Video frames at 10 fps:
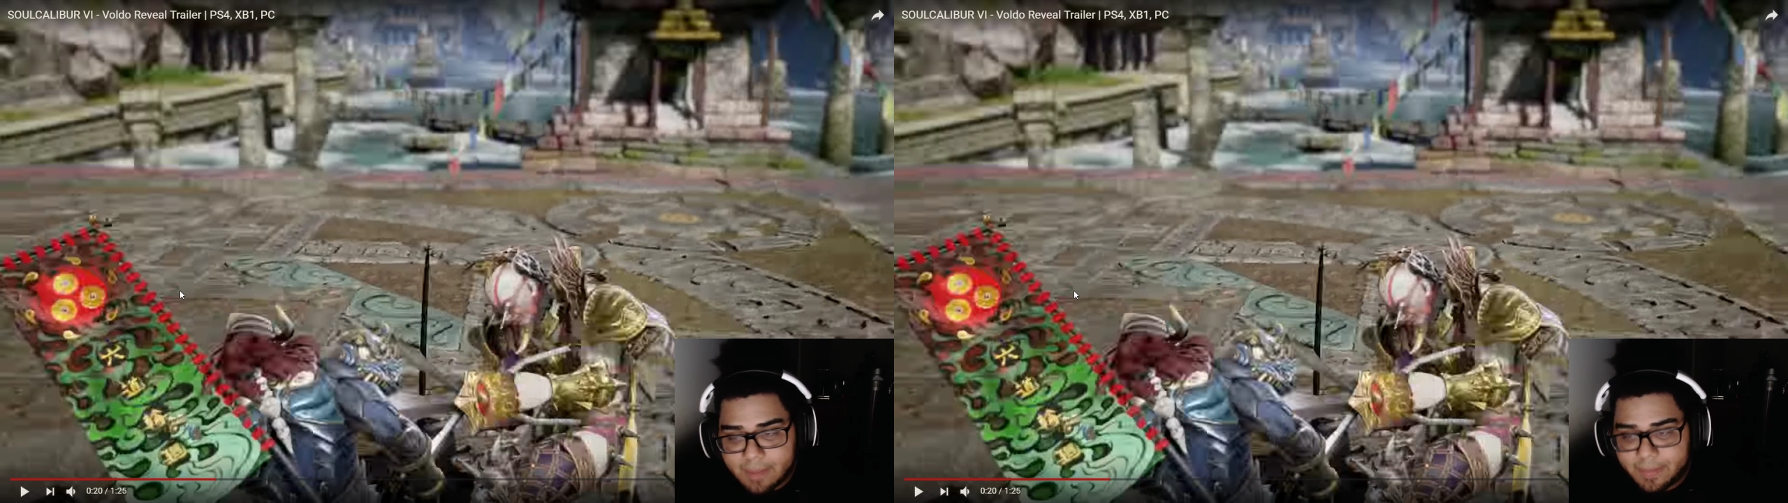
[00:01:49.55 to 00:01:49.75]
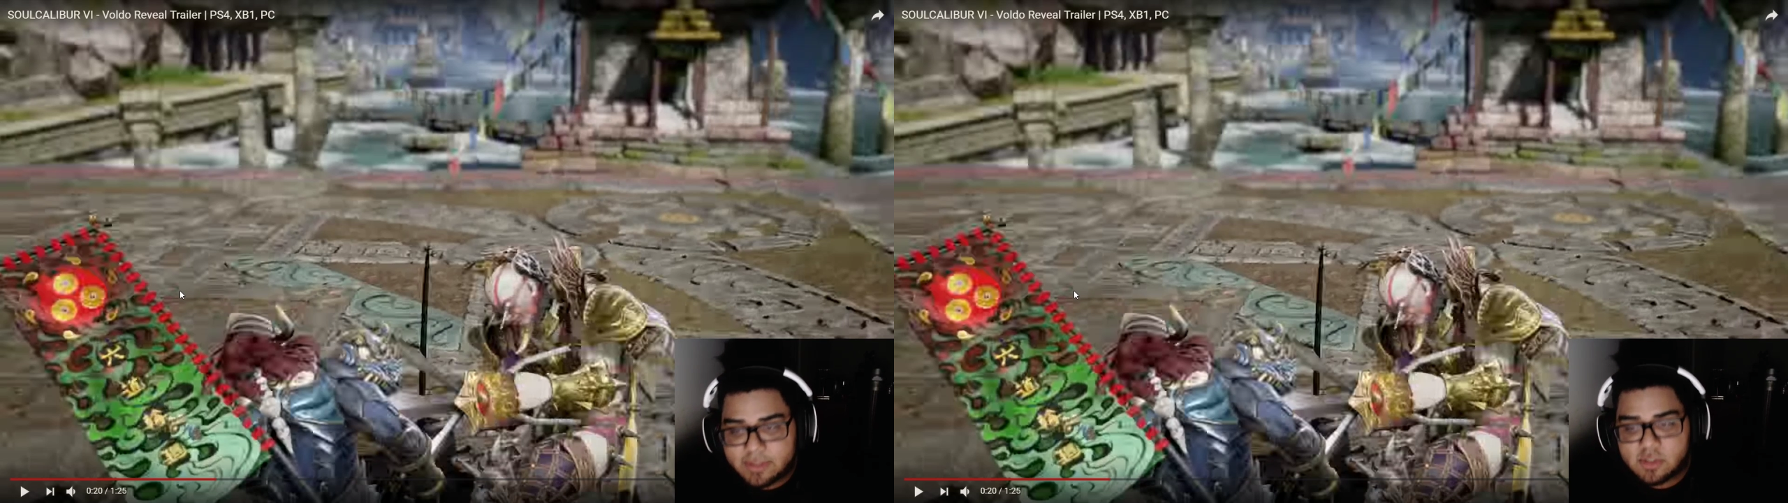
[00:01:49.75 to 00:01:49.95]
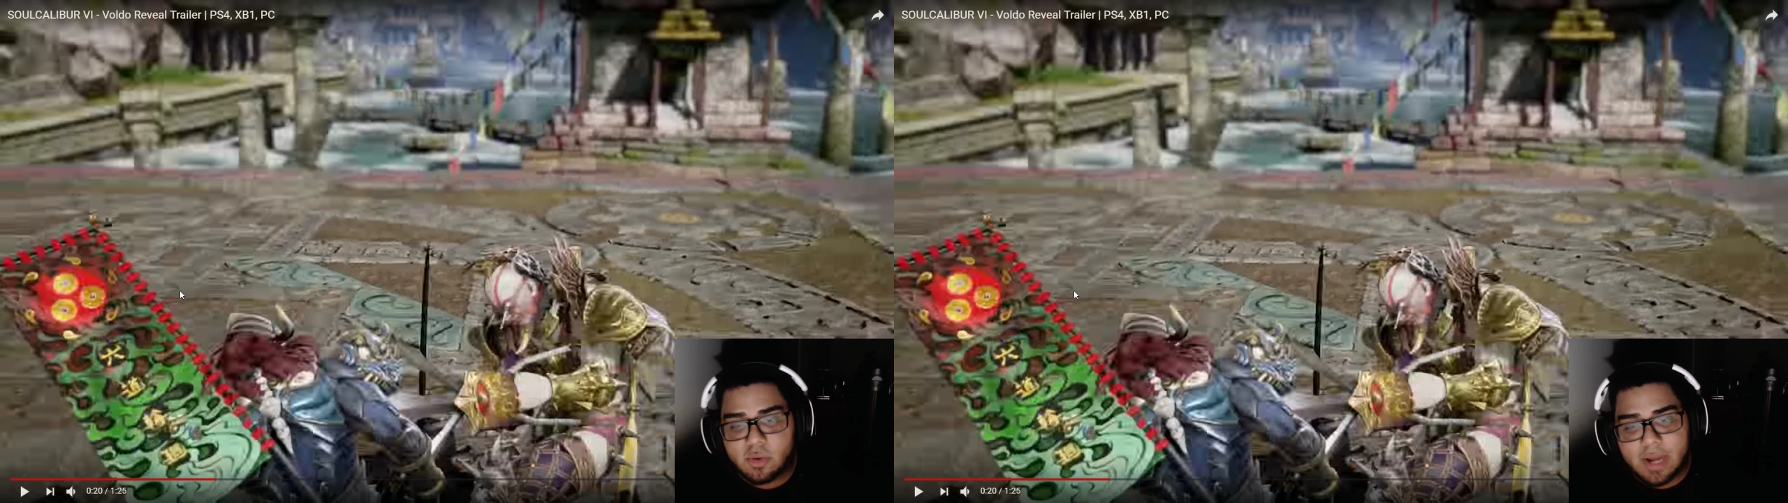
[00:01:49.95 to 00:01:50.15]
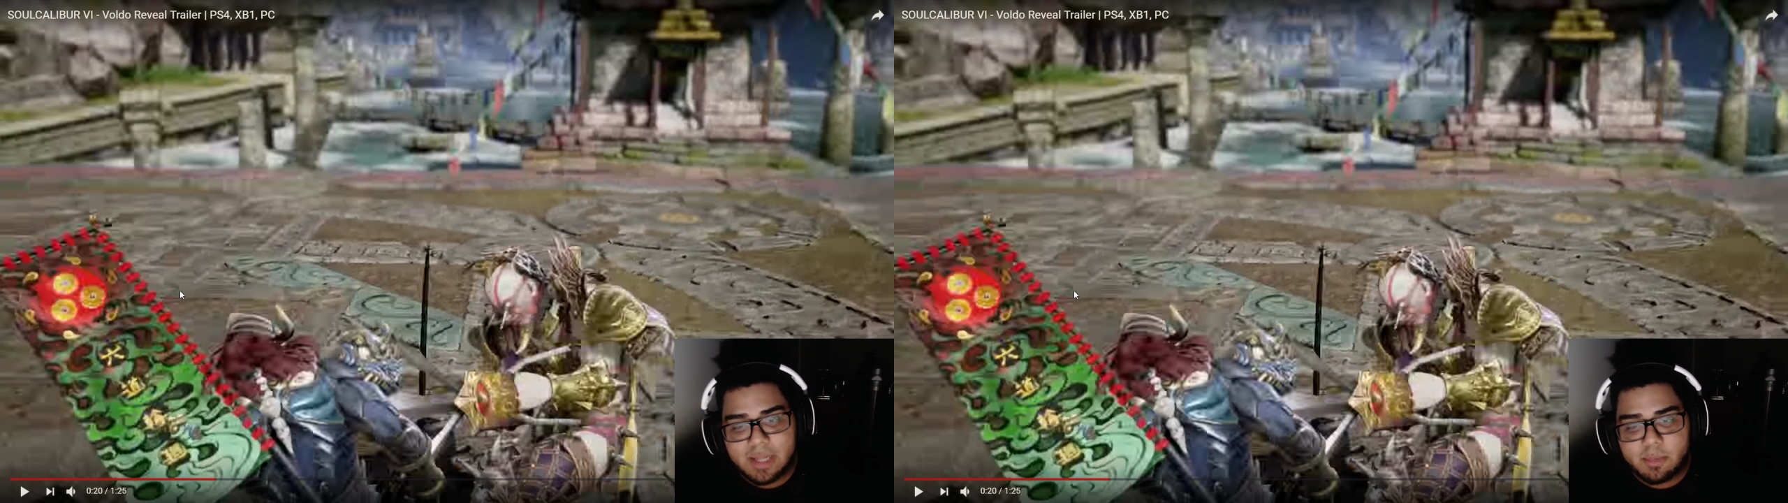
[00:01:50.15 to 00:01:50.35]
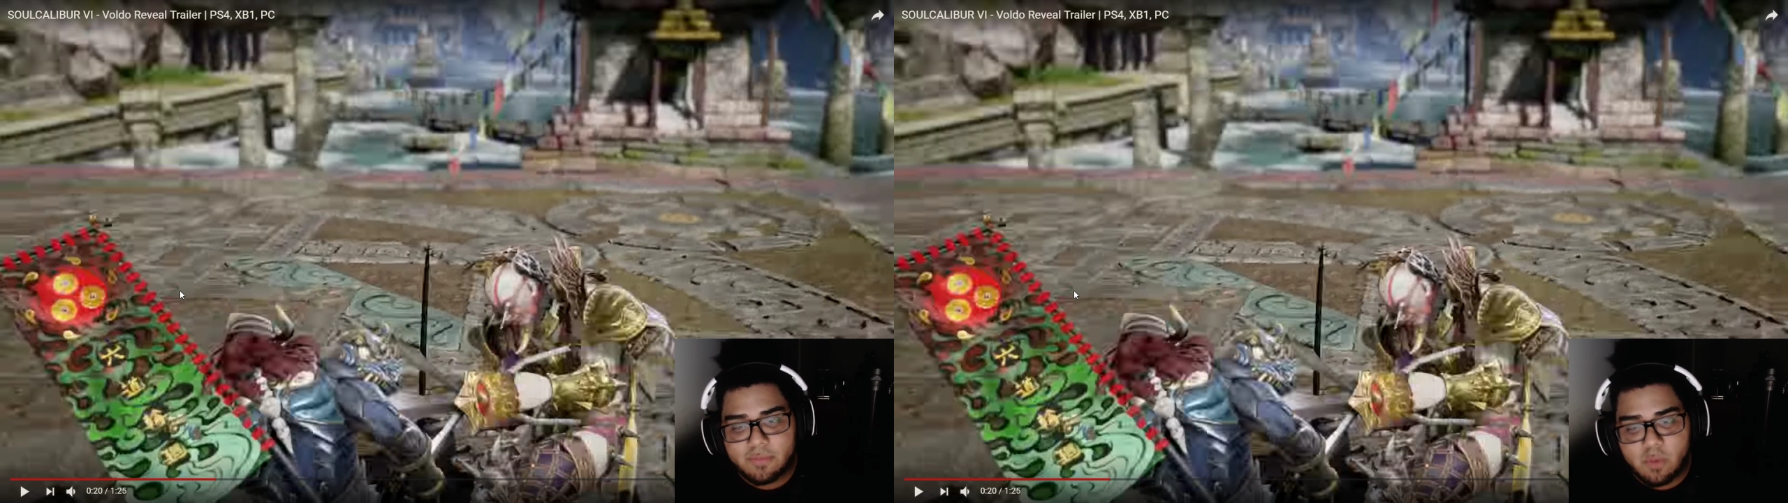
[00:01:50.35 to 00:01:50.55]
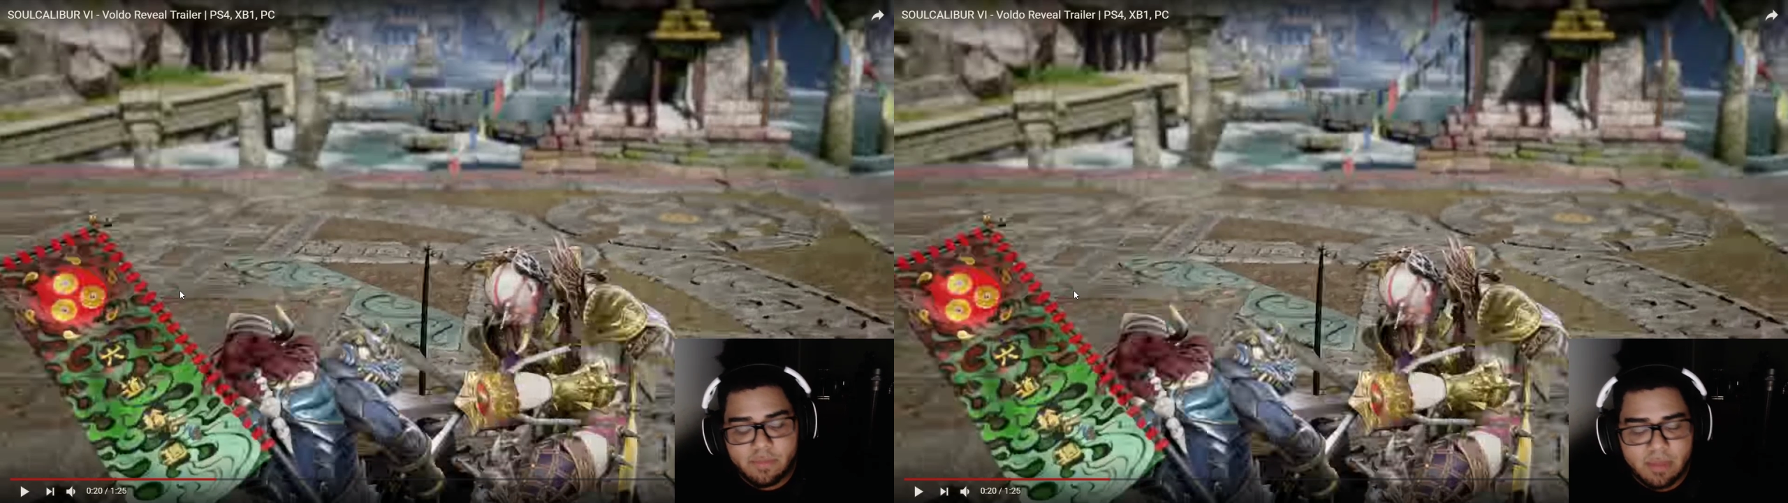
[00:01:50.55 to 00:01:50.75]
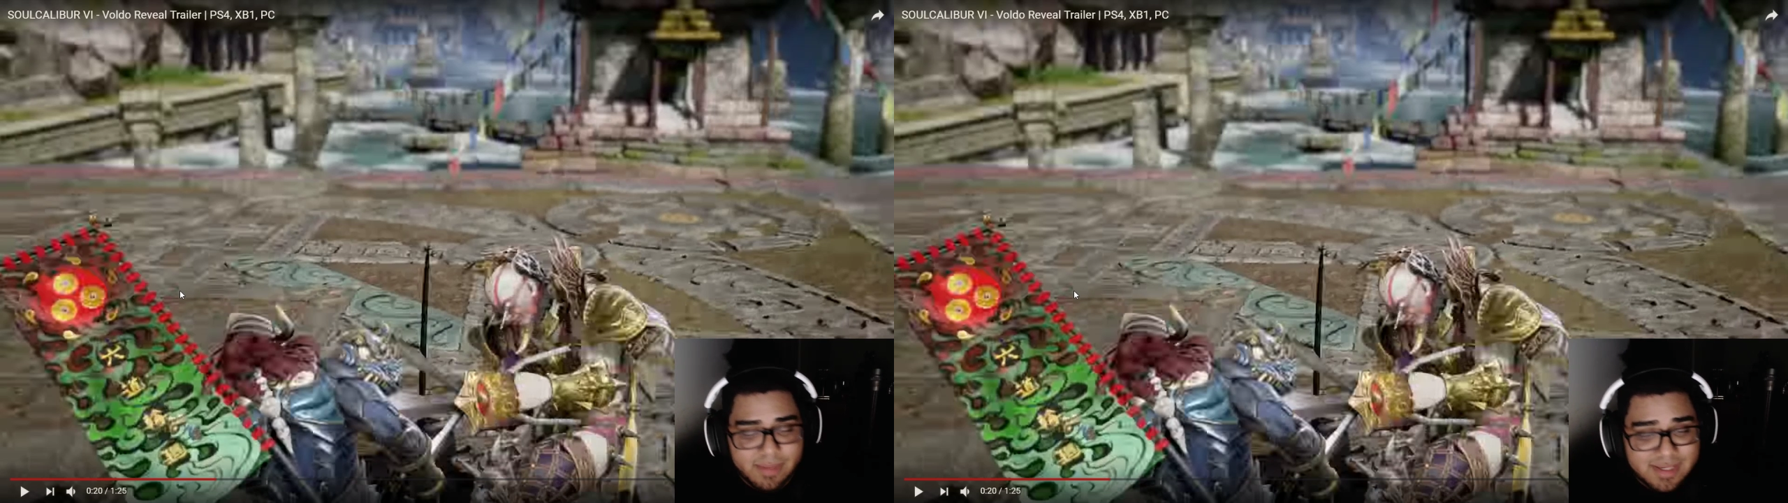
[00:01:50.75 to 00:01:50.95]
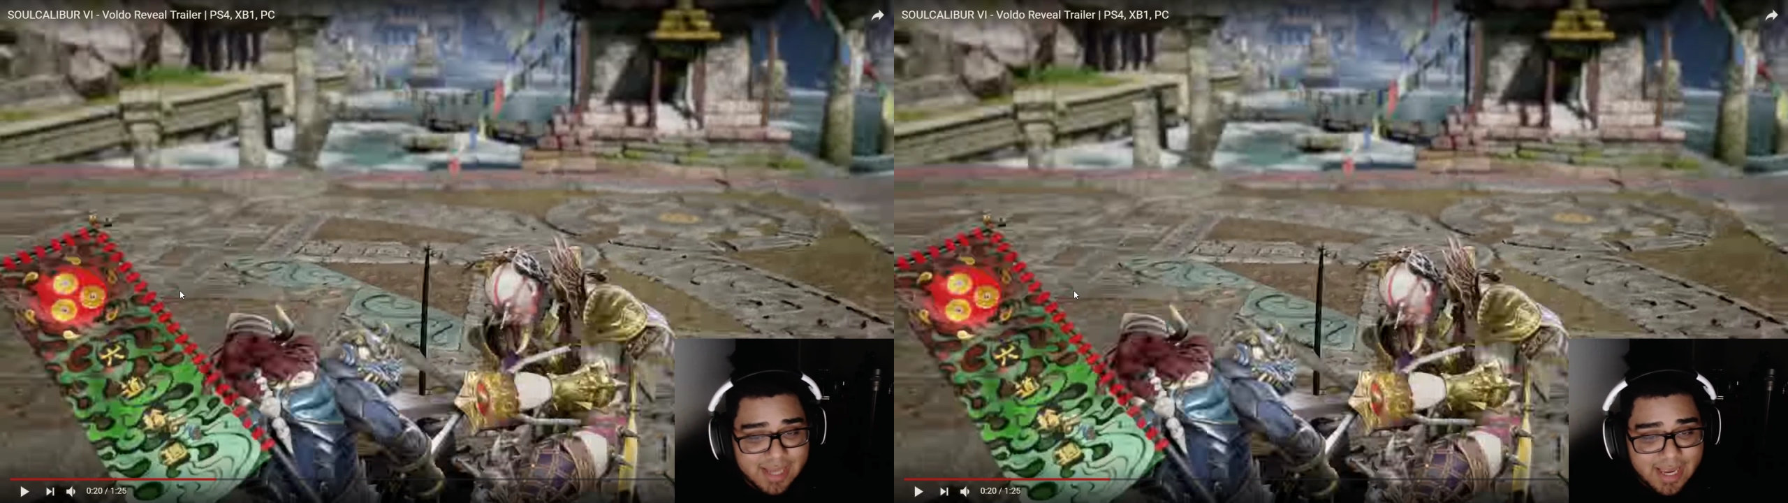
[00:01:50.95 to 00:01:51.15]
because in Soul Calibur 4, if I'm not
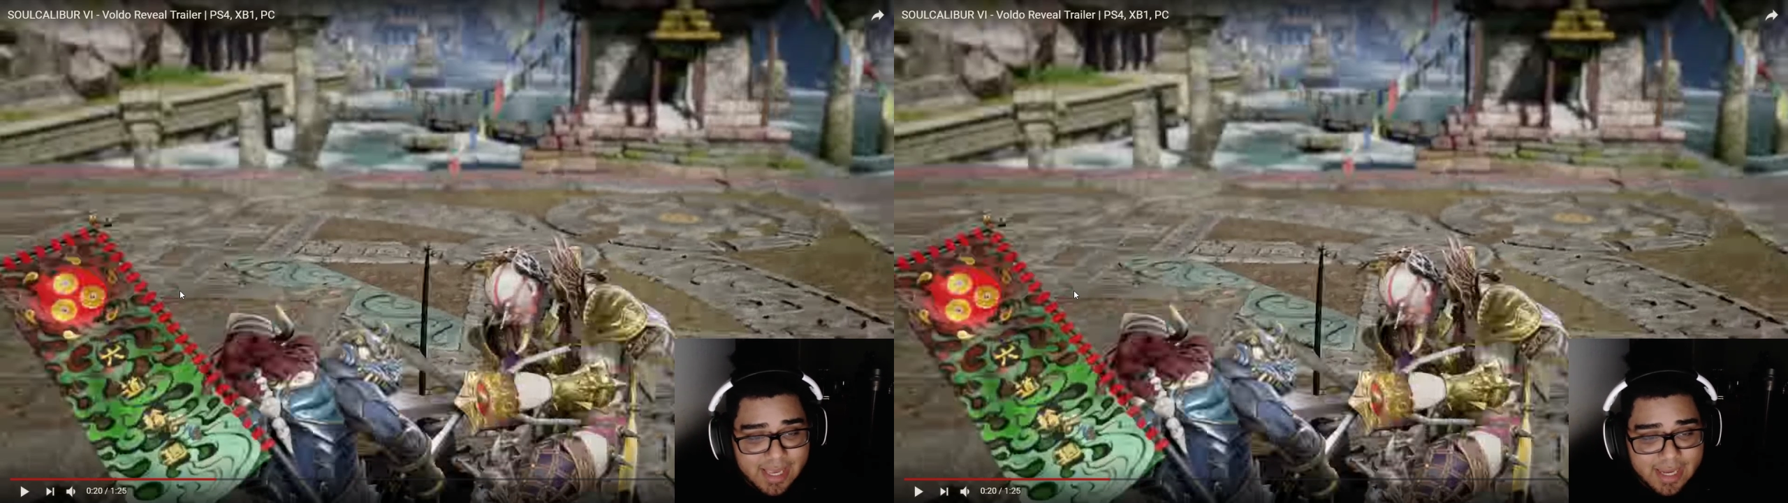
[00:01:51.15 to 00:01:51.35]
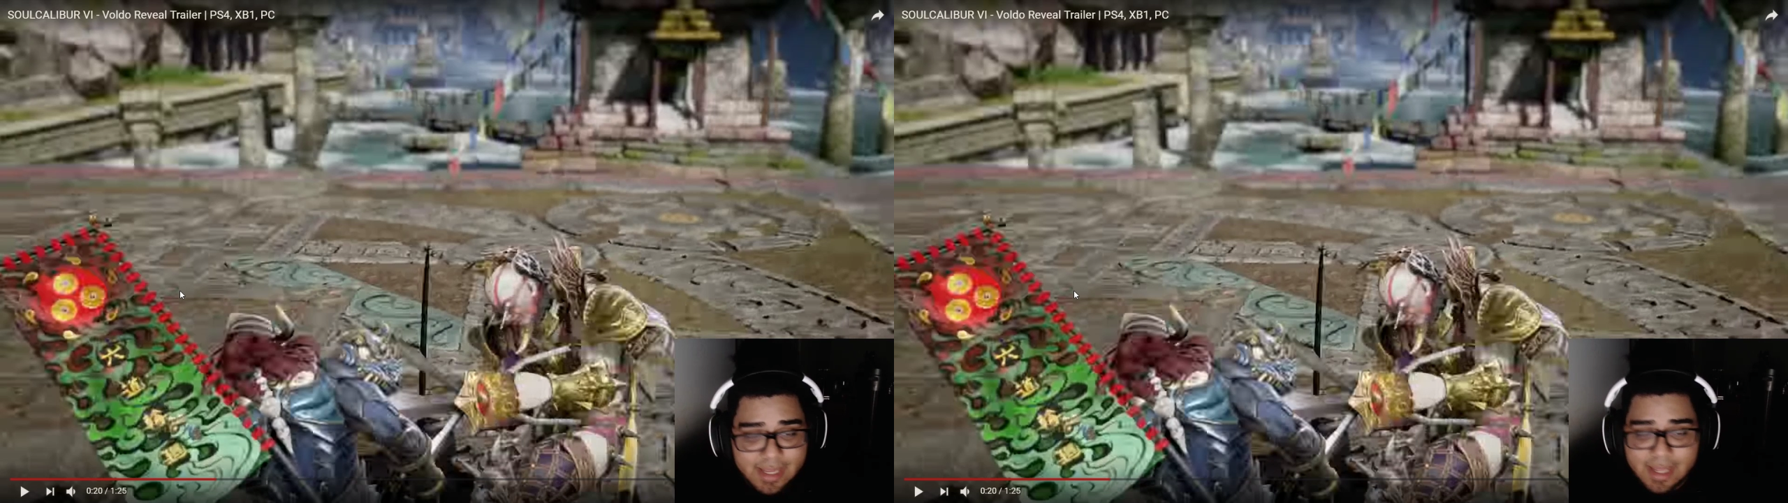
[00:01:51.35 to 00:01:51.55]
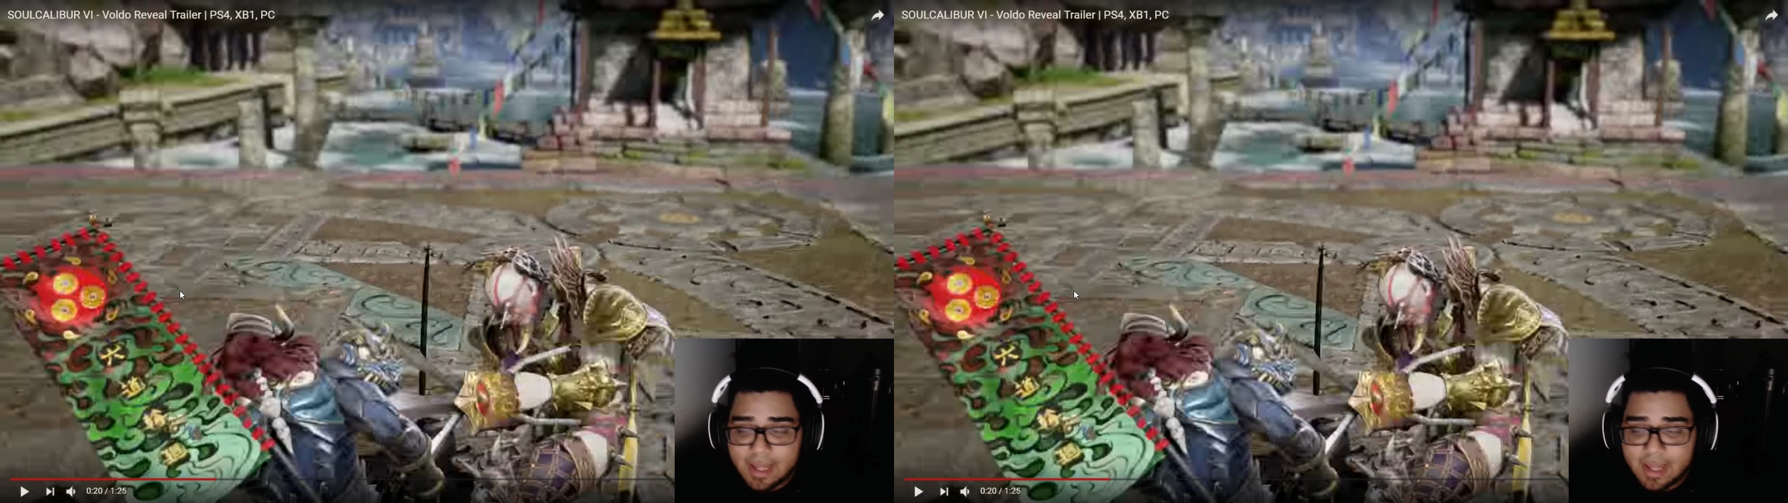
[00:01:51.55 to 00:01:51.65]
mistaken,